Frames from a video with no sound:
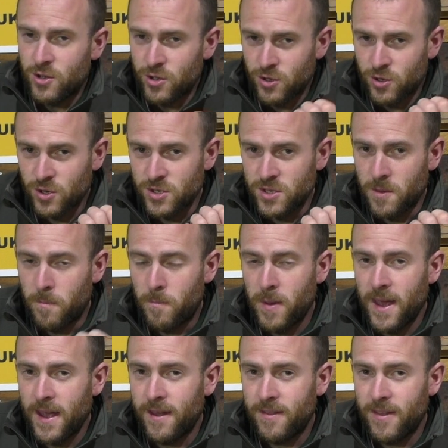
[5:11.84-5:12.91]
Because the
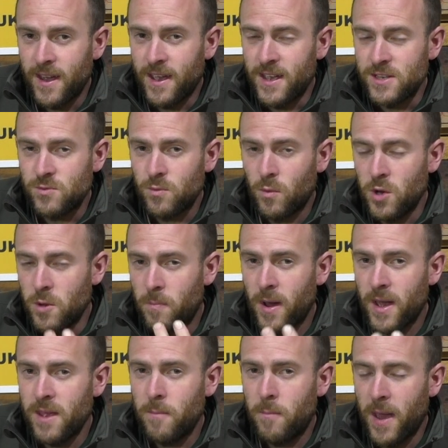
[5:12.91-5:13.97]
big thing is, when you're
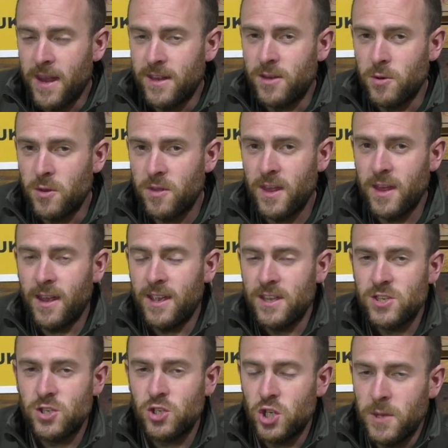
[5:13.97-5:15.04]
buying paint and you think
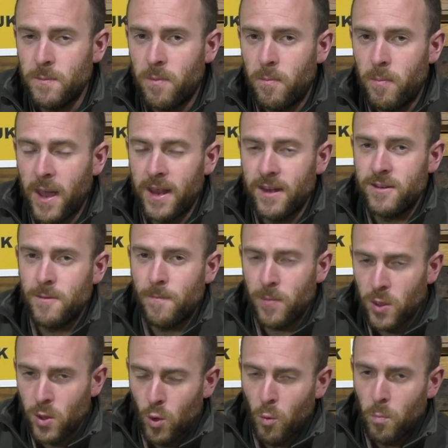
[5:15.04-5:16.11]
it's cheap paint,
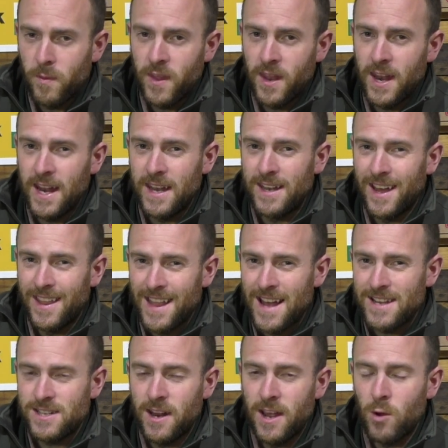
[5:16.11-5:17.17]
you open the lid and
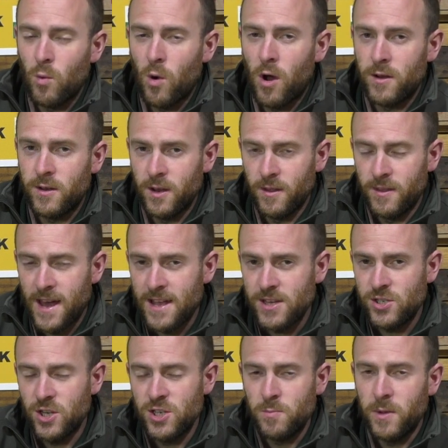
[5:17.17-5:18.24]
that's like water. That's
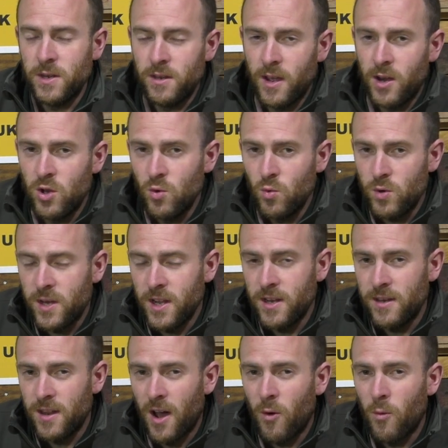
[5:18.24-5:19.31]
just been
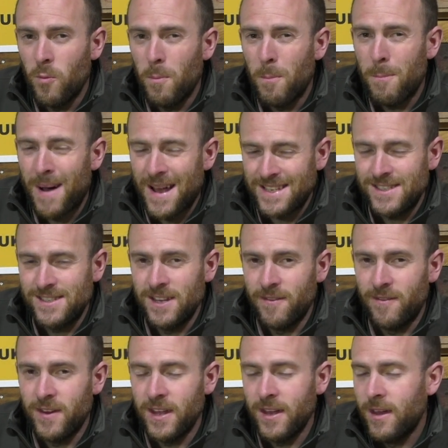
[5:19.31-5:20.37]
diluted down
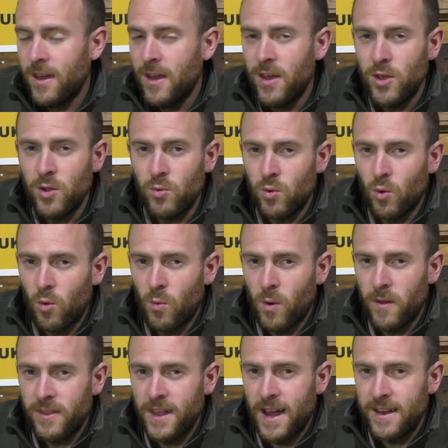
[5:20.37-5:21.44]
massively. You don't
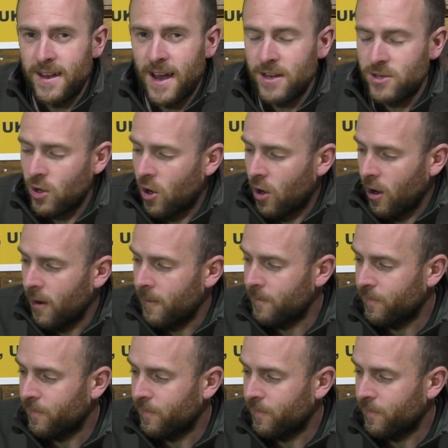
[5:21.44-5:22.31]
want that at all.